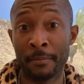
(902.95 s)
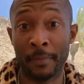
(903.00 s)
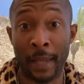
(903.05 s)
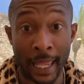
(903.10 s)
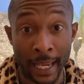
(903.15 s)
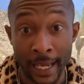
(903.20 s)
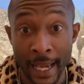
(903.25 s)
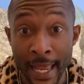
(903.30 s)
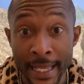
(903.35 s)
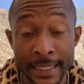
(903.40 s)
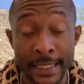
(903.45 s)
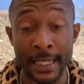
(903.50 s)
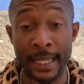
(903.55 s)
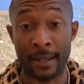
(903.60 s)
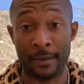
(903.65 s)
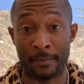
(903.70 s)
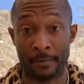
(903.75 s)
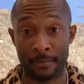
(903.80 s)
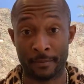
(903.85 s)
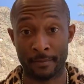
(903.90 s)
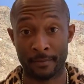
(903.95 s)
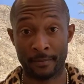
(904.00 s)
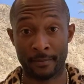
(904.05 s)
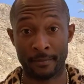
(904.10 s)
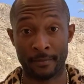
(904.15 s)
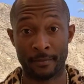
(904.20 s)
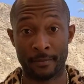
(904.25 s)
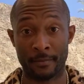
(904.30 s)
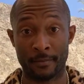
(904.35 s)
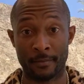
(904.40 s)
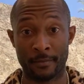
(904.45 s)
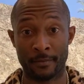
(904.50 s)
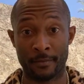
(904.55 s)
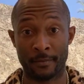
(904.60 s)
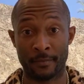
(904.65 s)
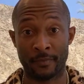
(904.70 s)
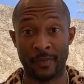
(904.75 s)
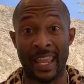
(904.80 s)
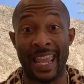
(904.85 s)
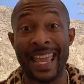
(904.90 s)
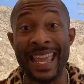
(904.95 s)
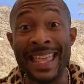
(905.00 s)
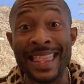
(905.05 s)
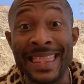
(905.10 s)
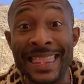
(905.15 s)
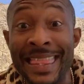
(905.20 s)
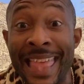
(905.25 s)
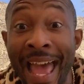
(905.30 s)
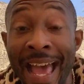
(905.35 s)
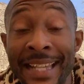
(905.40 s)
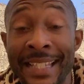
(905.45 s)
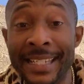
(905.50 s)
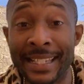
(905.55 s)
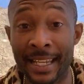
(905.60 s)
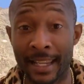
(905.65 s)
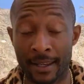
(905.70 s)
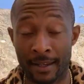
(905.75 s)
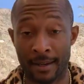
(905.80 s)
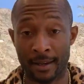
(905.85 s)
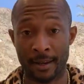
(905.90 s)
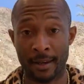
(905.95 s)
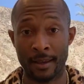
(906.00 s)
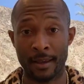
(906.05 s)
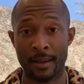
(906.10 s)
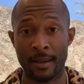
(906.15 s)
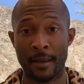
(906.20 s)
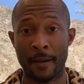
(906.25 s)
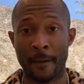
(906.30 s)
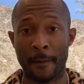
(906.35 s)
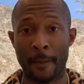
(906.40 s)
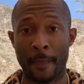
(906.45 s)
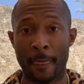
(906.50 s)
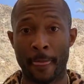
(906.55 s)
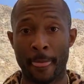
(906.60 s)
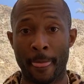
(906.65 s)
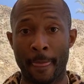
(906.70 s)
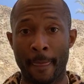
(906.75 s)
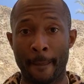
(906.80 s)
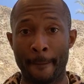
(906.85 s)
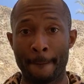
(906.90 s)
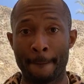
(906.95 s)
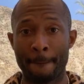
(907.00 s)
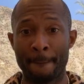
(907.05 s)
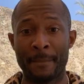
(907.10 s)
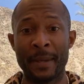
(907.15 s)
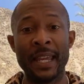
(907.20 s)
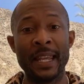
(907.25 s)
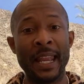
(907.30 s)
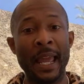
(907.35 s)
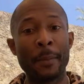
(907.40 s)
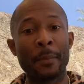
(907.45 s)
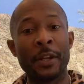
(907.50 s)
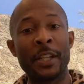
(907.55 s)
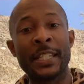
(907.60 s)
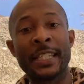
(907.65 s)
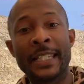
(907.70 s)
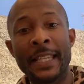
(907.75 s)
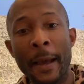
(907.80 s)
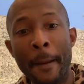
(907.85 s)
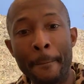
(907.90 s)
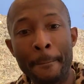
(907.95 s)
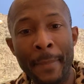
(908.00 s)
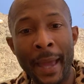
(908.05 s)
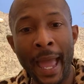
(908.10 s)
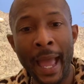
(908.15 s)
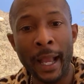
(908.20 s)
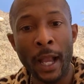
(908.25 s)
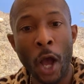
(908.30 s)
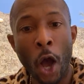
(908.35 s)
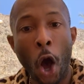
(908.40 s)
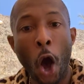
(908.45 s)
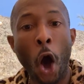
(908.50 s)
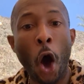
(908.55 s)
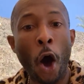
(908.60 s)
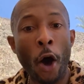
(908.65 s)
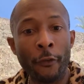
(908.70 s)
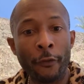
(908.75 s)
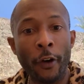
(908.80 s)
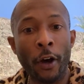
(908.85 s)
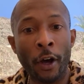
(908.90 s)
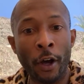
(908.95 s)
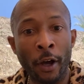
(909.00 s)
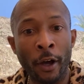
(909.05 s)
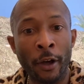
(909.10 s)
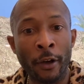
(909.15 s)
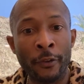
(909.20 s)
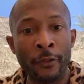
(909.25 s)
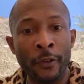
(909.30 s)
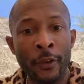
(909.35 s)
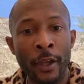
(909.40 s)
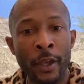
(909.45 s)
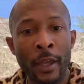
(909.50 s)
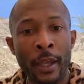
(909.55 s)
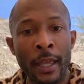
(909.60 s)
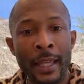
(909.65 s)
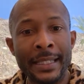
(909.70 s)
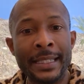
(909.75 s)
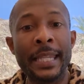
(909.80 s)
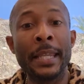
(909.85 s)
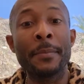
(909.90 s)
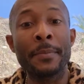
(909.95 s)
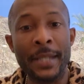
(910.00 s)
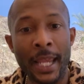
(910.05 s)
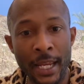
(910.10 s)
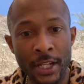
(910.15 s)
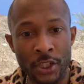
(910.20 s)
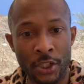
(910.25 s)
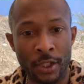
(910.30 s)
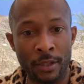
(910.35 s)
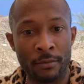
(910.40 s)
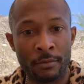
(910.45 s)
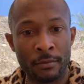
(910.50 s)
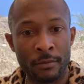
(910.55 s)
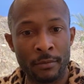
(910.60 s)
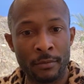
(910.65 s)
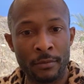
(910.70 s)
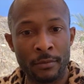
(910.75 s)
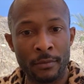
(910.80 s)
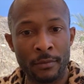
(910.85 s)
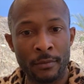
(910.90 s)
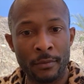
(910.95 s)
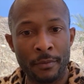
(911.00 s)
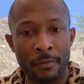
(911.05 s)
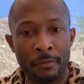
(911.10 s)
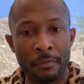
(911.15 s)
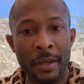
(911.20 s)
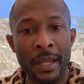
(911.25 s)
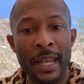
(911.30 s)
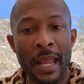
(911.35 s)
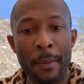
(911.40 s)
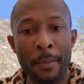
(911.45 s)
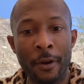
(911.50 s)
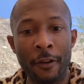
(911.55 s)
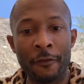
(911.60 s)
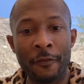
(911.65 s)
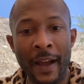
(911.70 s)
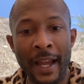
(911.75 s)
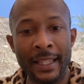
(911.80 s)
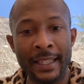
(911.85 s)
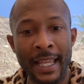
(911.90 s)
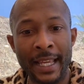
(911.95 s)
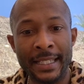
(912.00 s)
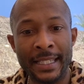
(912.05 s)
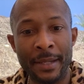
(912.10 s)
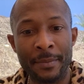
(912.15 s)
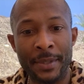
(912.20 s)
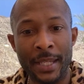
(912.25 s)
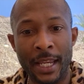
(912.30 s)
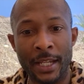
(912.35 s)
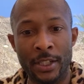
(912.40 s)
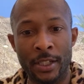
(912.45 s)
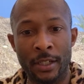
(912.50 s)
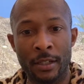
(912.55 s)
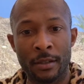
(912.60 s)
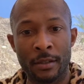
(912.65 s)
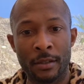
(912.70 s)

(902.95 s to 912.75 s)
And that's it. And that's it. Being able to step back off of temptation. Being able to fight that temptation.